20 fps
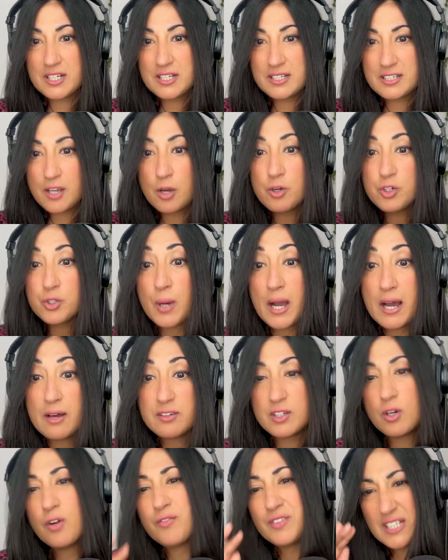social
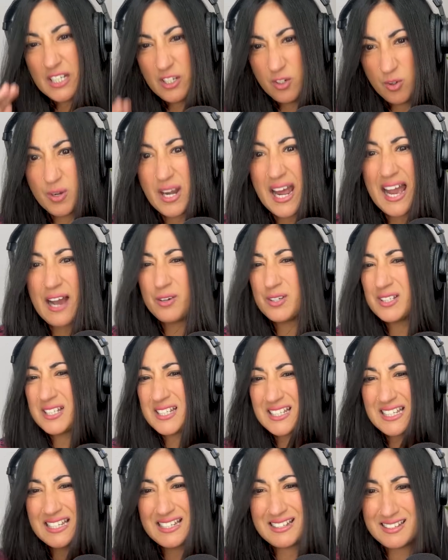housing, obviously not now because
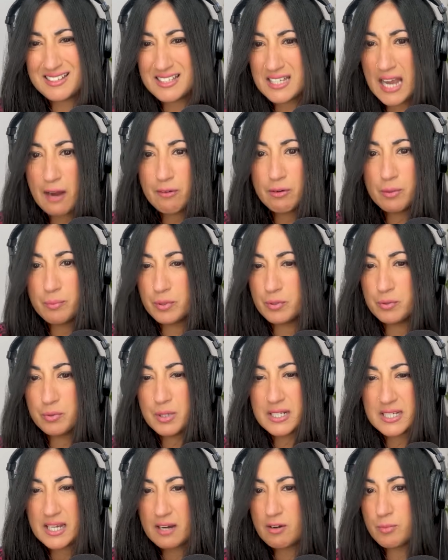it's in
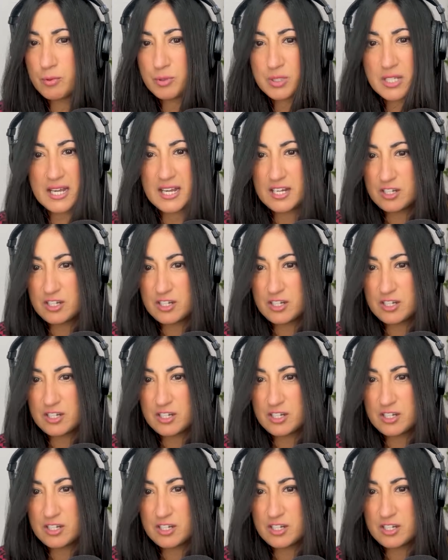a terrible state,